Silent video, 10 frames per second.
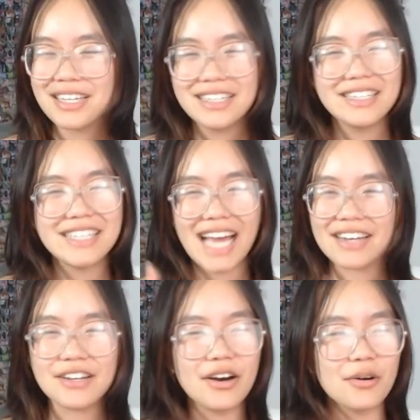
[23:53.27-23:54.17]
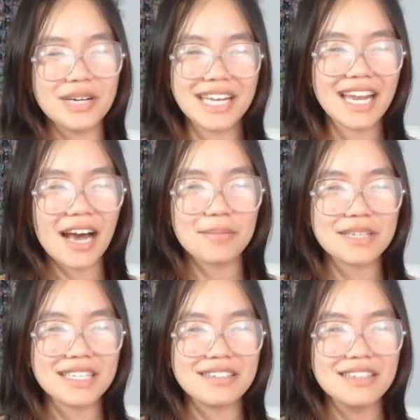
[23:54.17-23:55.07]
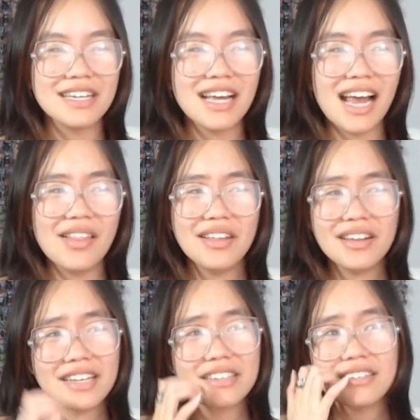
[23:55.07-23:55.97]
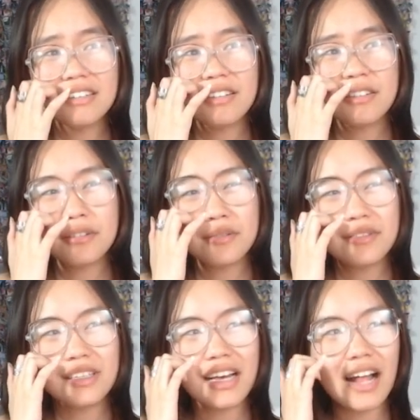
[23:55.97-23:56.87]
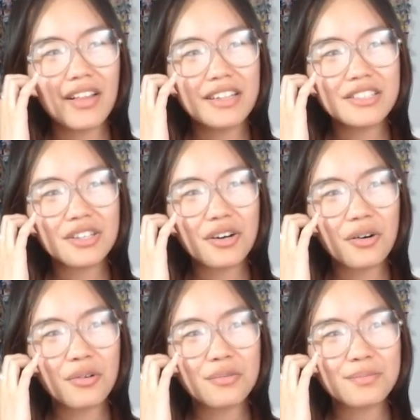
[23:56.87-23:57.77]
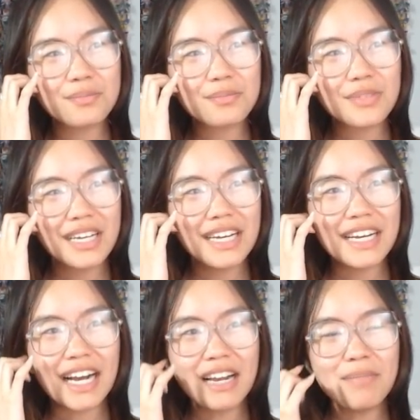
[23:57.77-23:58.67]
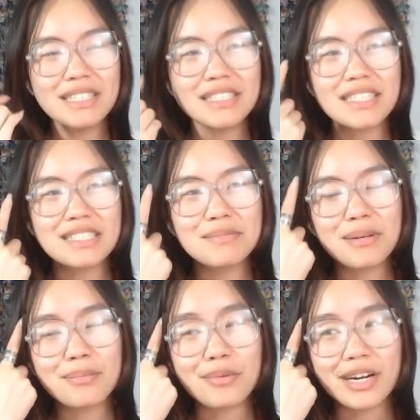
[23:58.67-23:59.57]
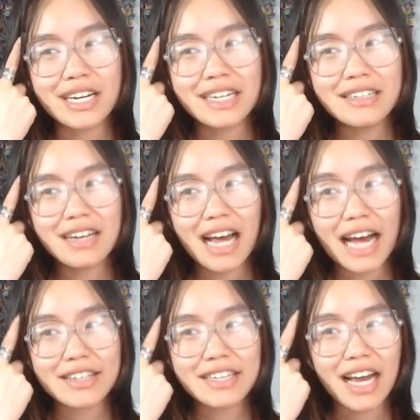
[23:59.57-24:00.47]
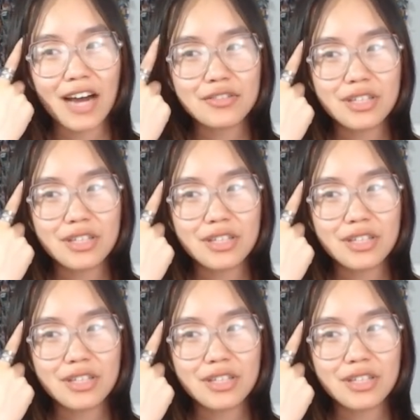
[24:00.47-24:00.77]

yeah, no, it ain't happening. And then so it kind of made sense in my brain, I think, after that